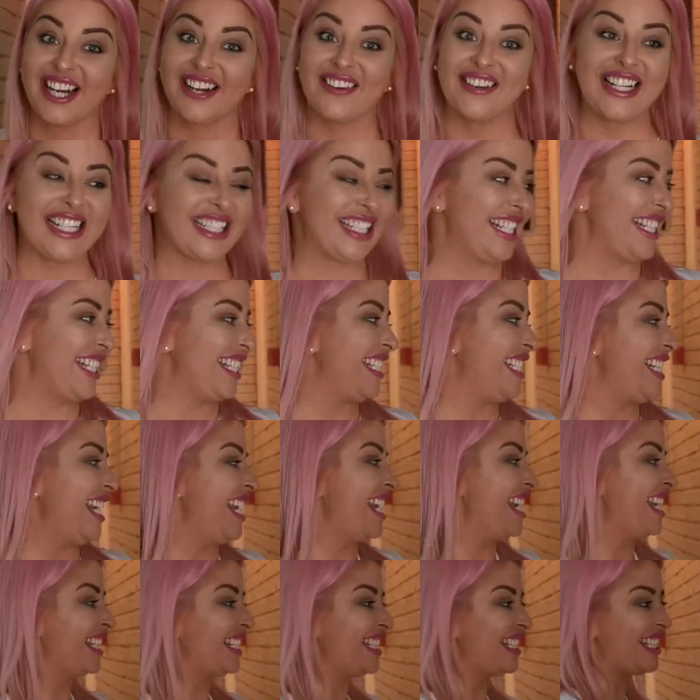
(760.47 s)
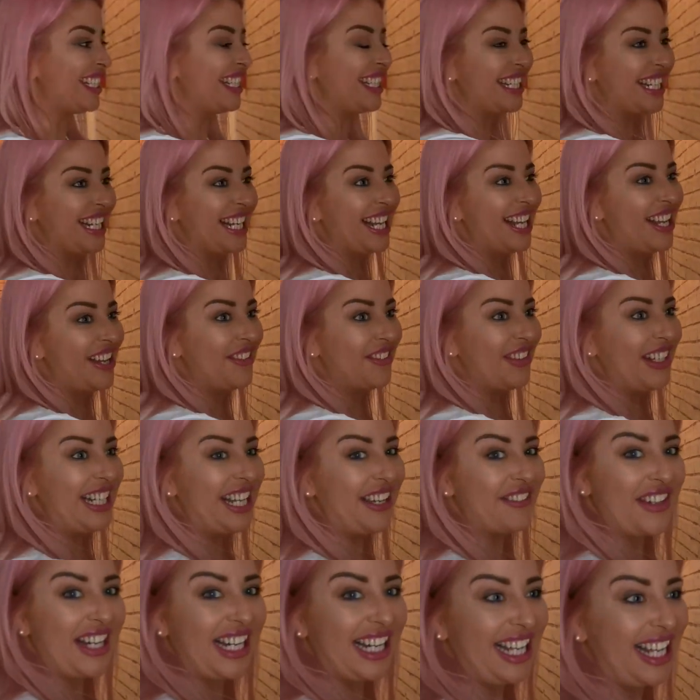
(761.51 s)
There is indeed. We'll
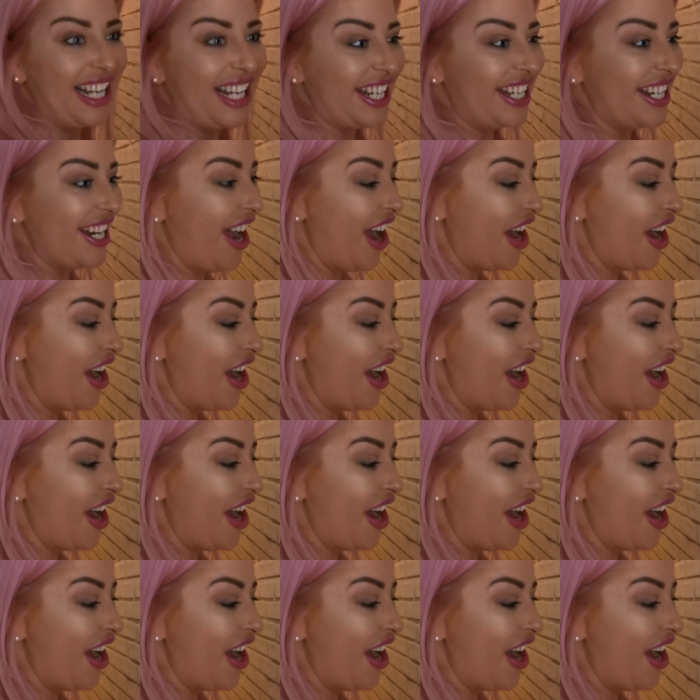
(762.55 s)
give it a little